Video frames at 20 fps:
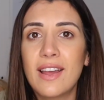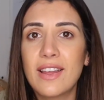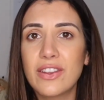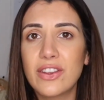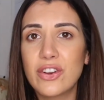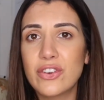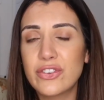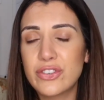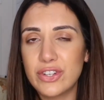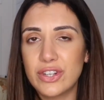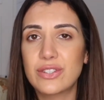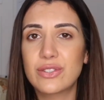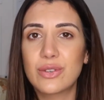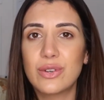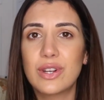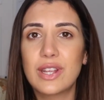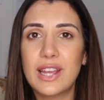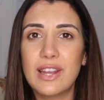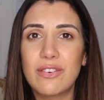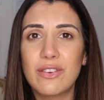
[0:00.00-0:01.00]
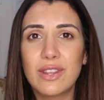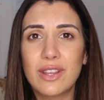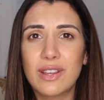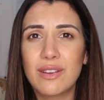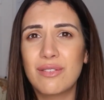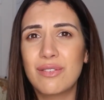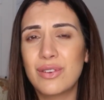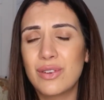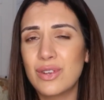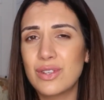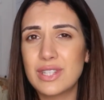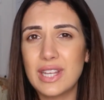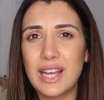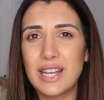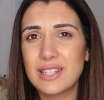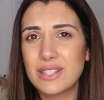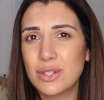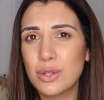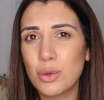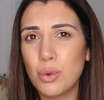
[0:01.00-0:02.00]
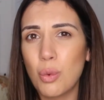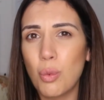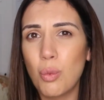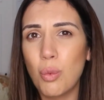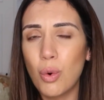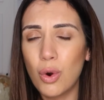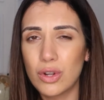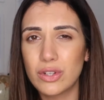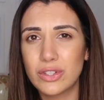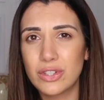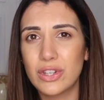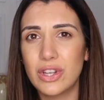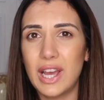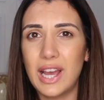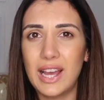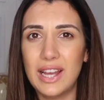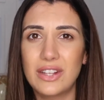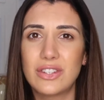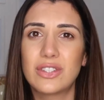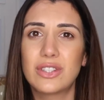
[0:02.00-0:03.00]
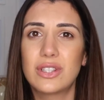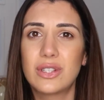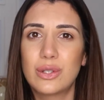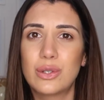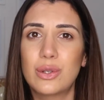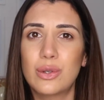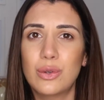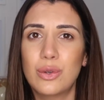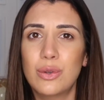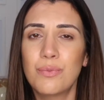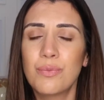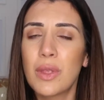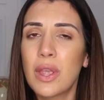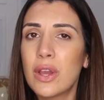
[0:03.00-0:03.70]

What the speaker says: you're just going to get really confused as to what to actually do.